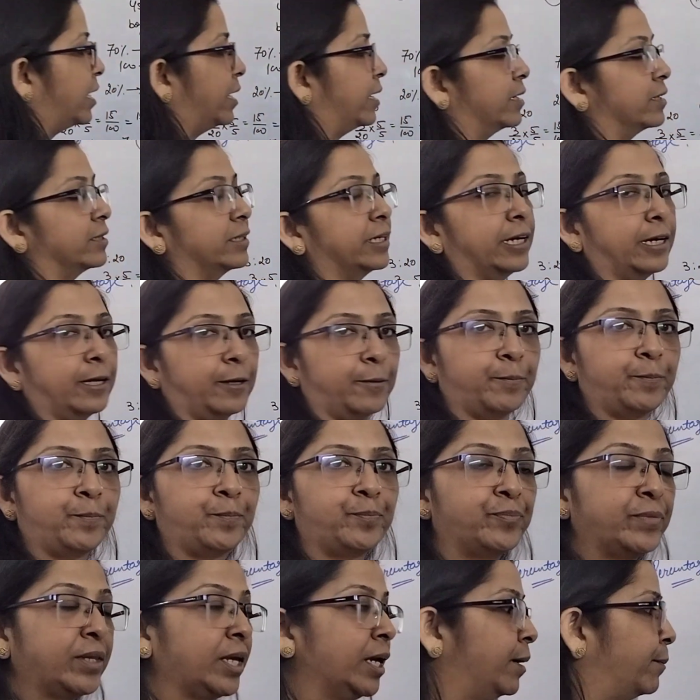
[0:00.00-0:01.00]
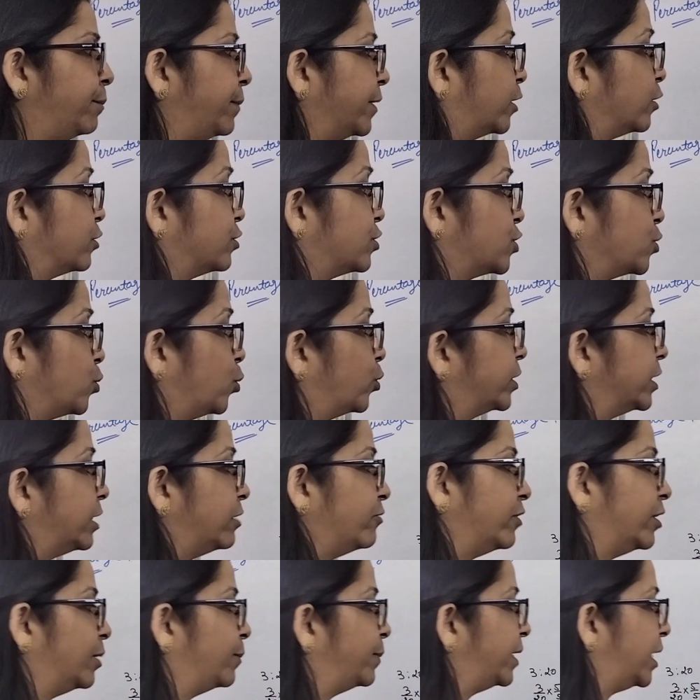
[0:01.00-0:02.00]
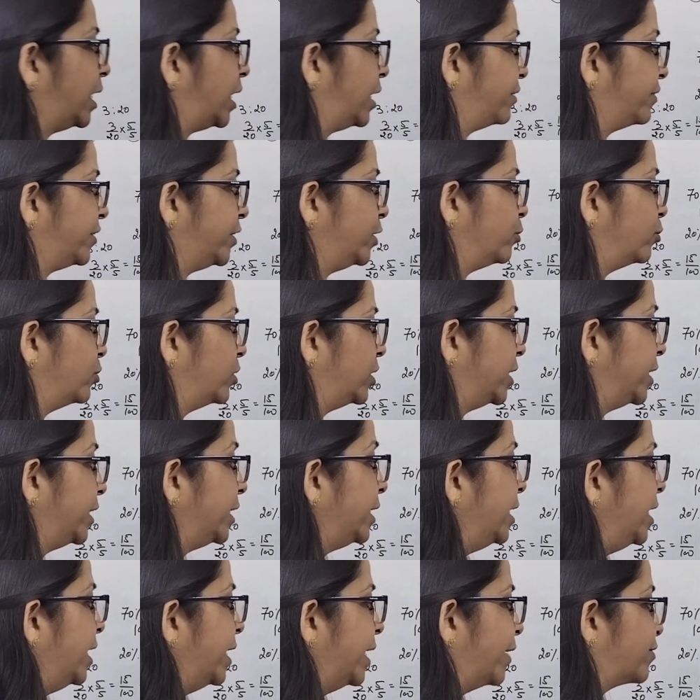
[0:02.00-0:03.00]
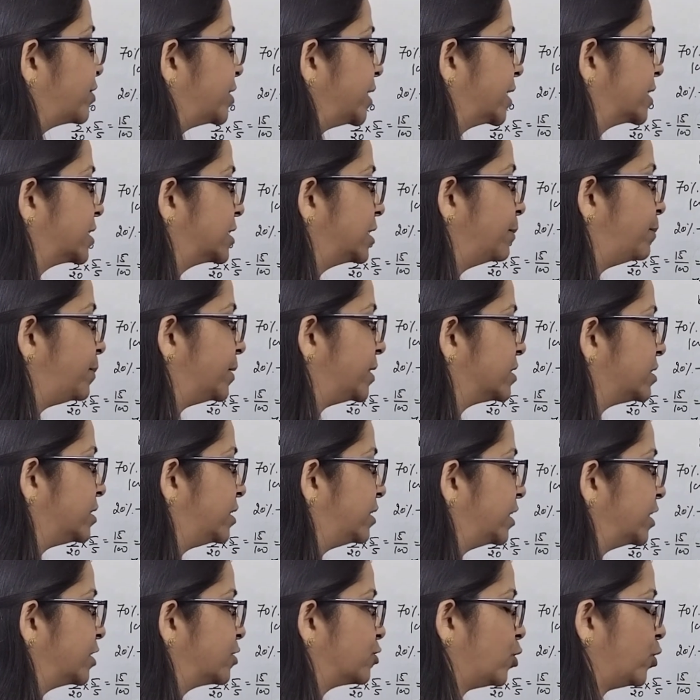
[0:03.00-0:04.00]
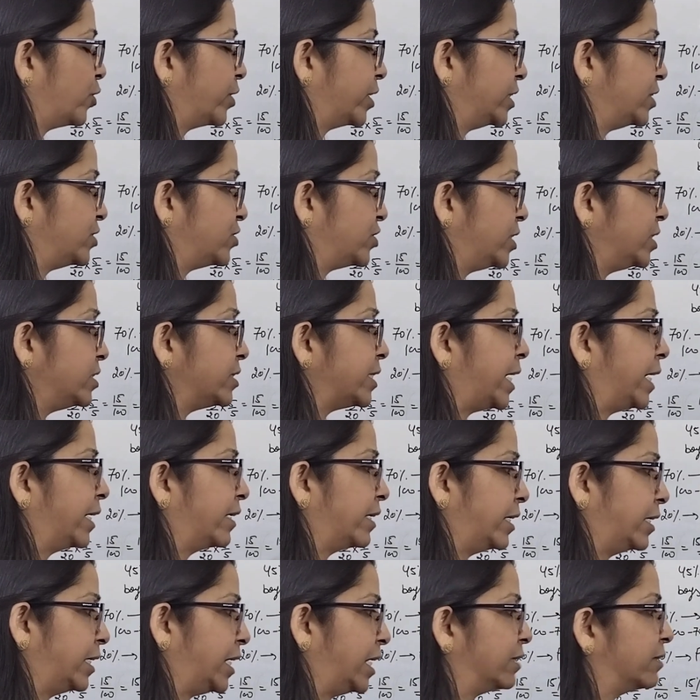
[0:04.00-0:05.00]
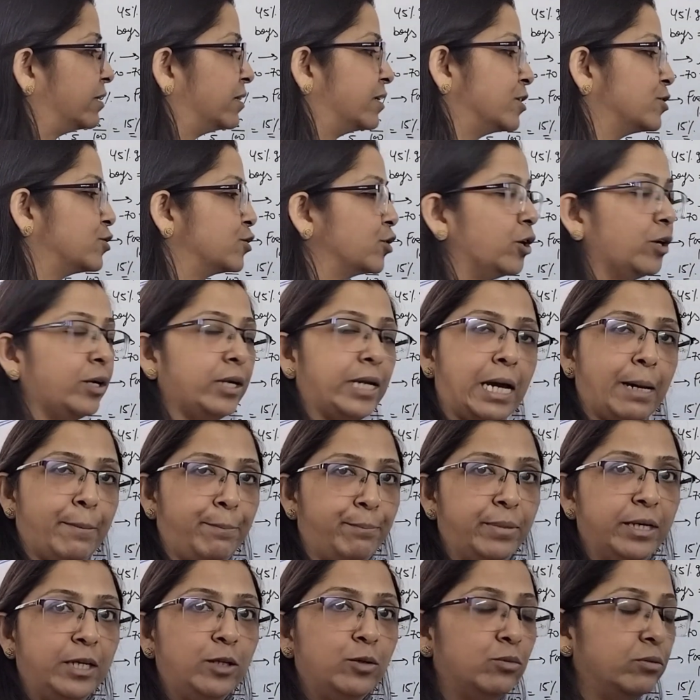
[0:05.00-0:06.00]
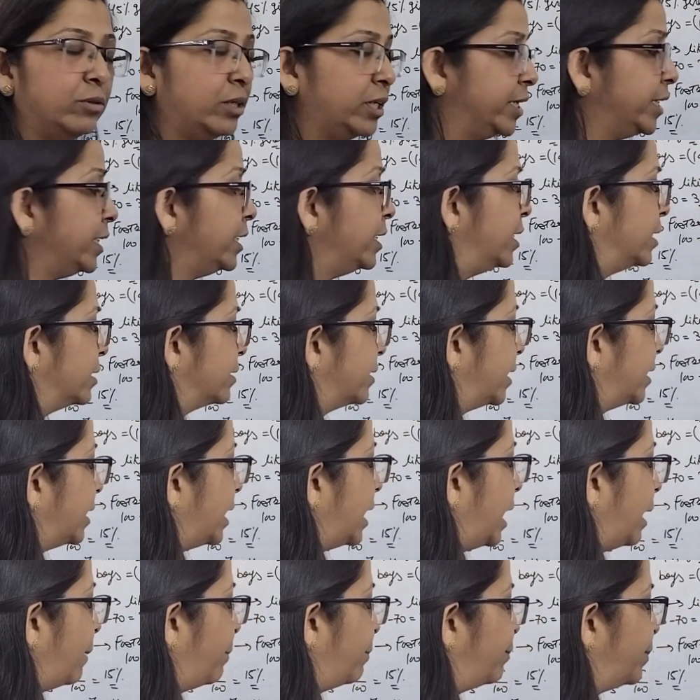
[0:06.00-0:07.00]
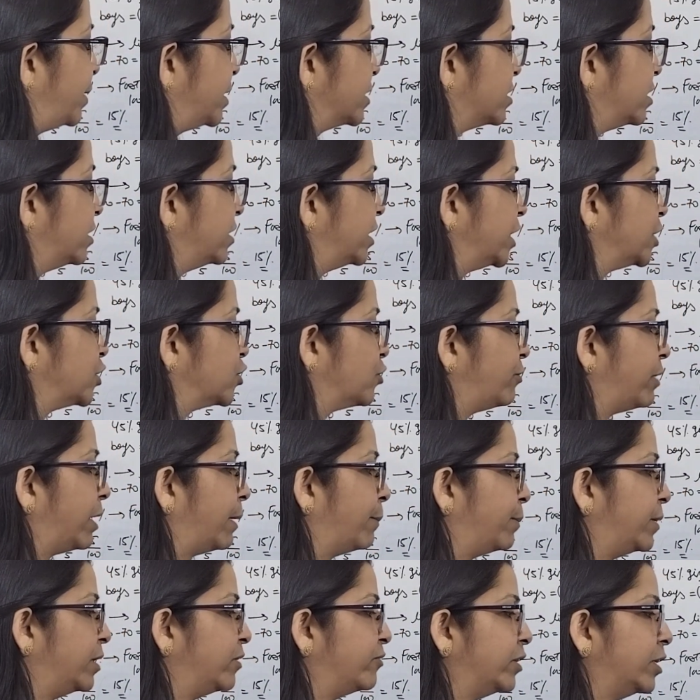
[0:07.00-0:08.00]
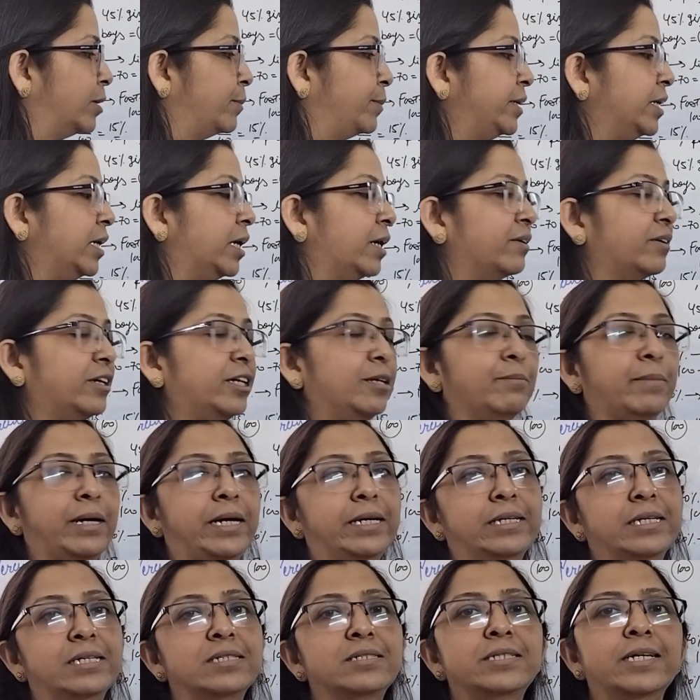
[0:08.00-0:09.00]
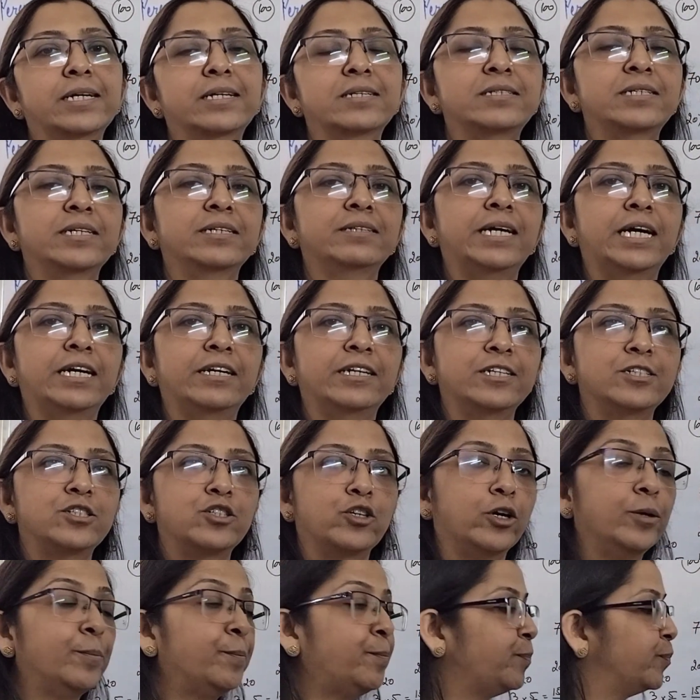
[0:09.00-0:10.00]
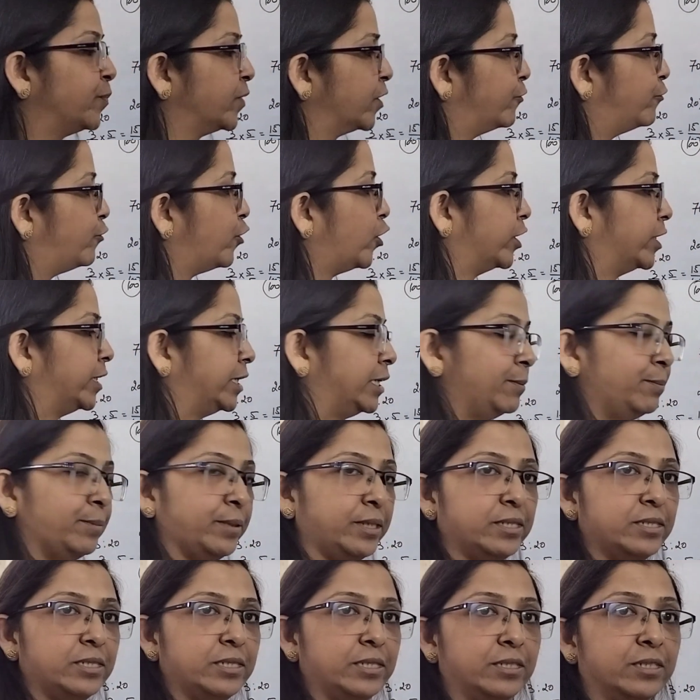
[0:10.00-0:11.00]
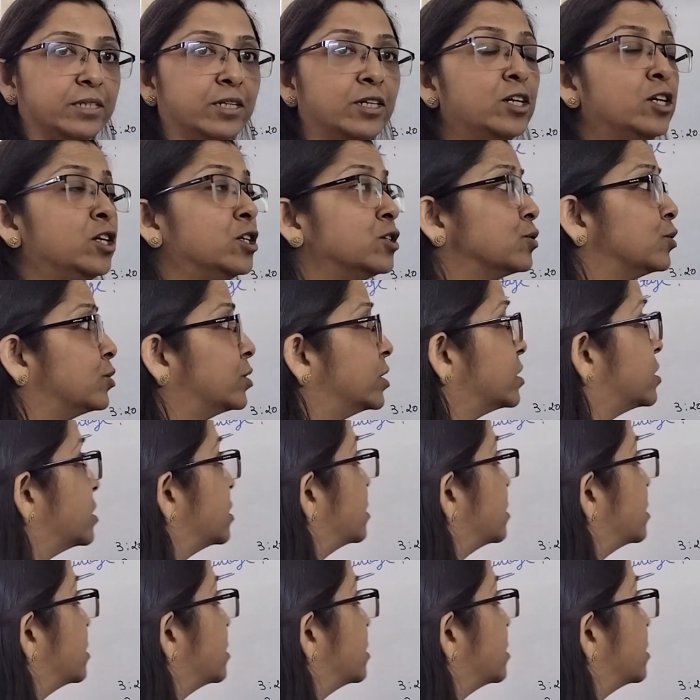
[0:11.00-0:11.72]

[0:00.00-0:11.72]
are there. Because total will be 100 only. If 60% is oranges and another is your apple only, then percentage of apple will be 100 minus 60, that is your 40%. So this